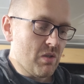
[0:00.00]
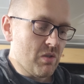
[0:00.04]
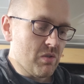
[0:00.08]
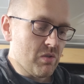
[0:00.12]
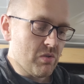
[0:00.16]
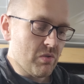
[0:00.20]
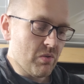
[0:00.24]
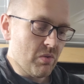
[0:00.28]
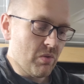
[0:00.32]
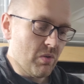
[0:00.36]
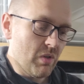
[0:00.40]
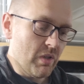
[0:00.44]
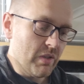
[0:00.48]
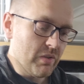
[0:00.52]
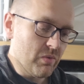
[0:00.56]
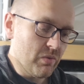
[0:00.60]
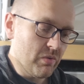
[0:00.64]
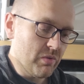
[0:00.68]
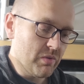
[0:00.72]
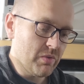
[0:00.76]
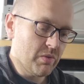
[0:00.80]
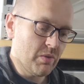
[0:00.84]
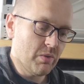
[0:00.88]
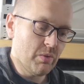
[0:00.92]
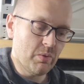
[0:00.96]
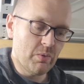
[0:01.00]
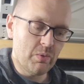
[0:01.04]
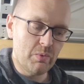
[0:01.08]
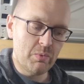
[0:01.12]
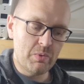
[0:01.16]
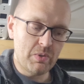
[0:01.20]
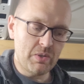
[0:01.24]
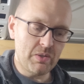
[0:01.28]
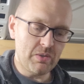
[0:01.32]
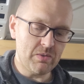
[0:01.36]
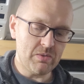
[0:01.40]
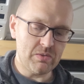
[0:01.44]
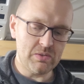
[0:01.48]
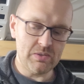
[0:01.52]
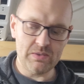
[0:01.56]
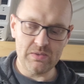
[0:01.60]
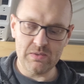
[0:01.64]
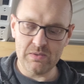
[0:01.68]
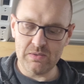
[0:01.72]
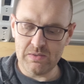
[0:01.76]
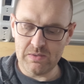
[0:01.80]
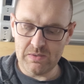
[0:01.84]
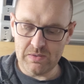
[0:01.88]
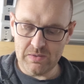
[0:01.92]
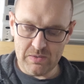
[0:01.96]
So I'm going to
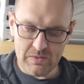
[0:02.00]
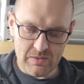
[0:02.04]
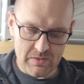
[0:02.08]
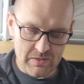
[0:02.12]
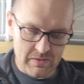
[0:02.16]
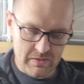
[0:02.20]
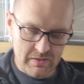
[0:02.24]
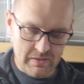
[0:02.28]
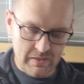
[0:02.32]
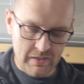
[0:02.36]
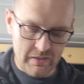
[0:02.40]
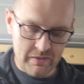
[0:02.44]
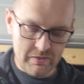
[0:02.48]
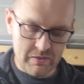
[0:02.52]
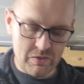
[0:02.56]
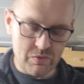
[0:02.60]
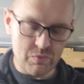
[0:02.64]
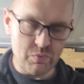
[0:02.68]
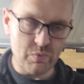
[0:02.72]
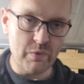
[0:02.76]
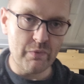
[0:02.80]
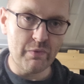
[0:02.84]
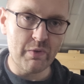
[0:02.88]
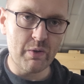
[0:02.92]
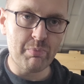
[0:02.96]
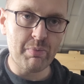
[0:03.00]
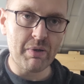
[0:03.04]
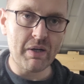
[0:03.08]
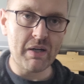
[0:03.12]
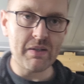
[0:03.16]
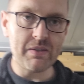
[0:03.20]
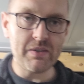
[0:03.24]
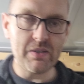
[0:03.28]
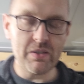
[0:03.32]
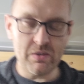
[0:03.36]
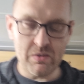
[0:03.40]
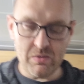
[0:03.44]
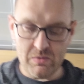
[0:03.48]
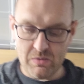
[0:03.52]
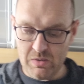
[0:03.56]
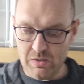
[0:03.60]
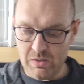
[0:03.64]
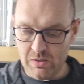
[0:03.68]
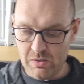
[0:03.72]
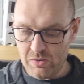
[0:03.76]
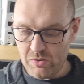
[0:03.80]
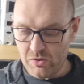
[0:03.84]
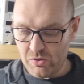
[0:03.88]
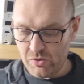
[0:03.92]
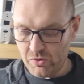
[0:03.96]
take this rivet apart here
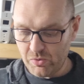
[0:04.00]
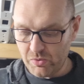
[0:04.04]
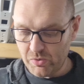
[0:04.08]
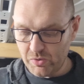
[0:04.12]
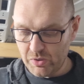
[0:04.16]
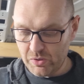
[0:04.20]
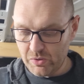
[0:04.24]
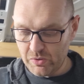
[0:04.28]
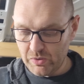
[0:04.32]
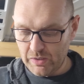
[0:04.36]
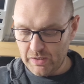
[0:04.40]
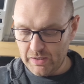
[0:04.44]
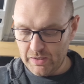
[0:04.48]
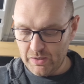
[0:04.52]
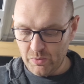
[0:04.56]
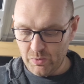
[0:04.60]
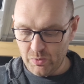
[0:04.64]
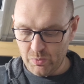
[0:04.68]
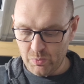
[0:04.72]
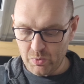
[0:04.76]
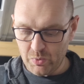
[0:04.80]
and show you how it